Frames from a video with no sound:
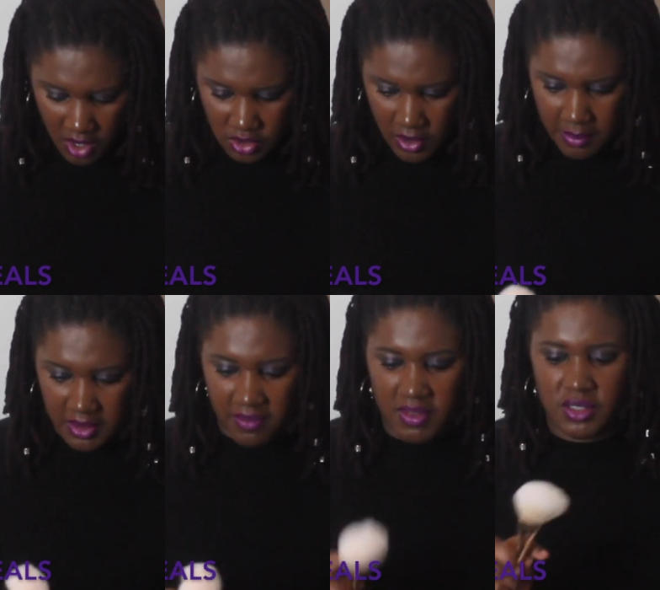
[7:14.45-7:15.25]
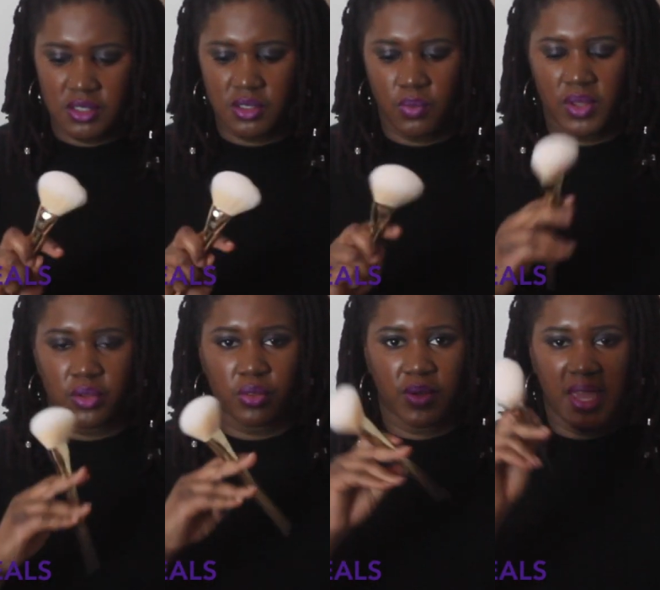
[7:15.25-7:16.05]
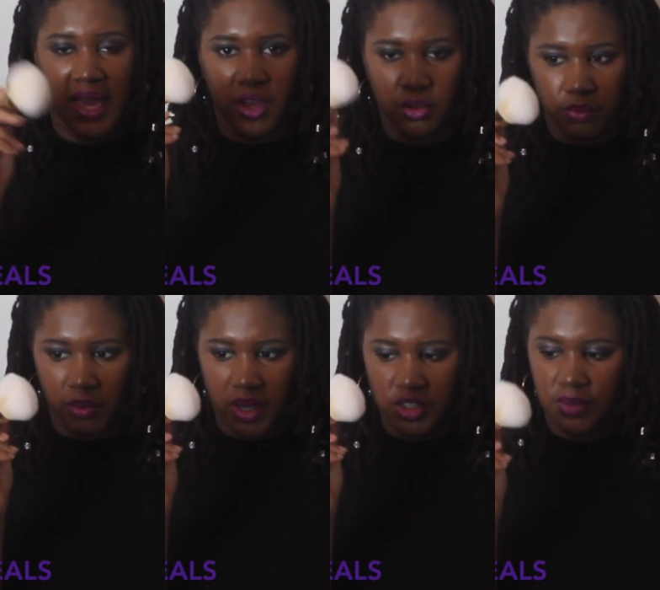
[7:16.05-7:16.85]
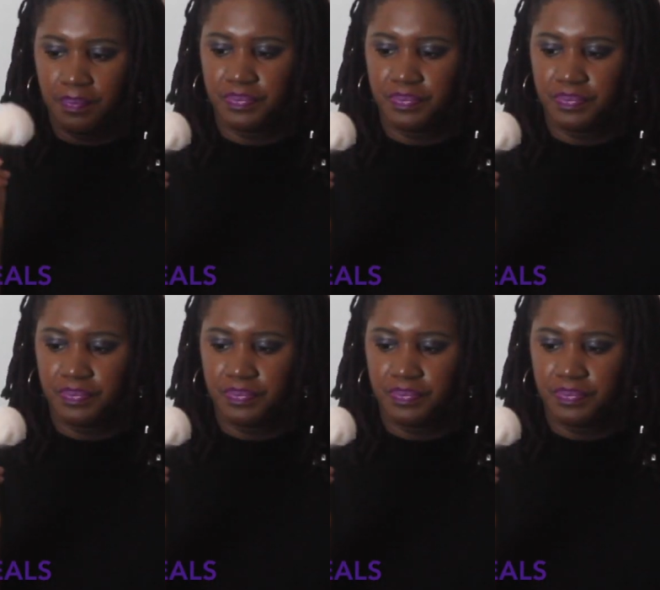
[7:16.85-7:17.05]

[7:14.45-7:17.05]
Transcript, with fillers: So I believe this is the one oh three angled brush,